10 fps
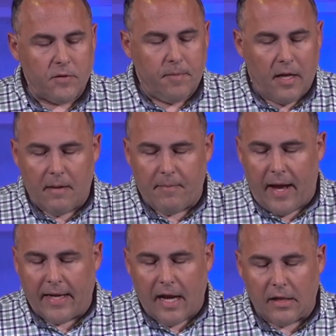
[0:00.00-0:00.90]
begin by
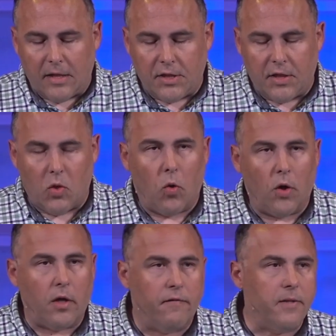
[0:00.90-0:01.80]
acknowledging the
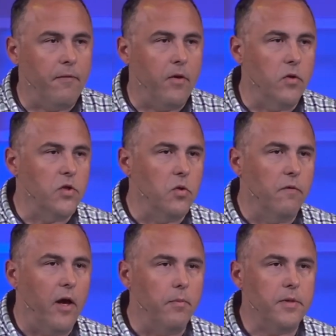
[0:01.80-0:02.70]
work of some of those who have
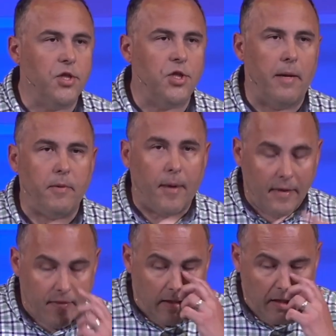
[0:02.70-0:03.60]
helped shape my
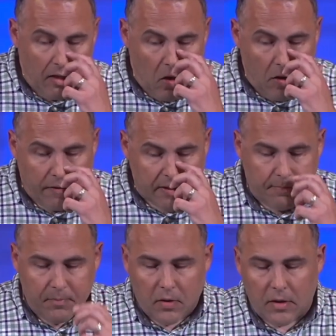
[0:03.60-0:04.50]
thinking on this
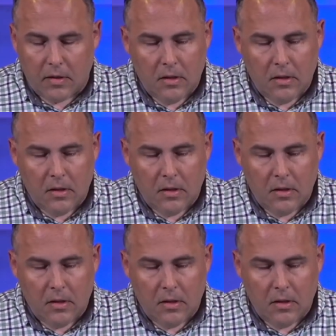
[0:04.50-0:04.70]
book.